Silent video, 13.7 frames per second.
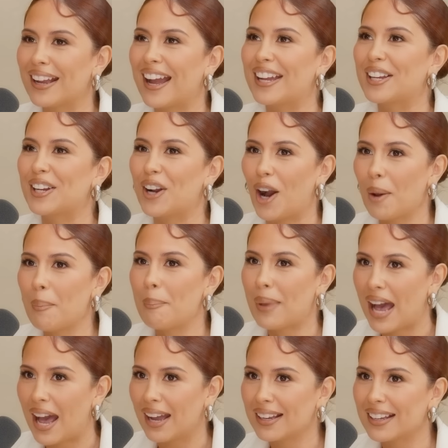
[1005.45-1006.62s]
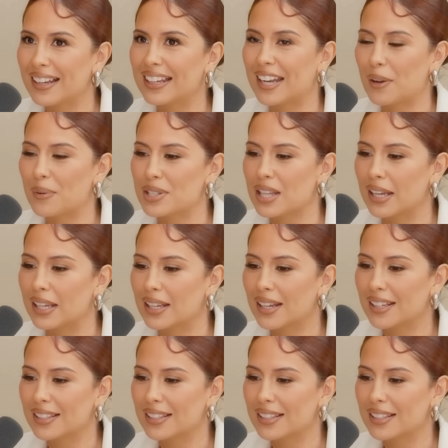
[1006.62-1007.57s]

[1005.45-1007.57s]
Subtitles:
I got back and I was like,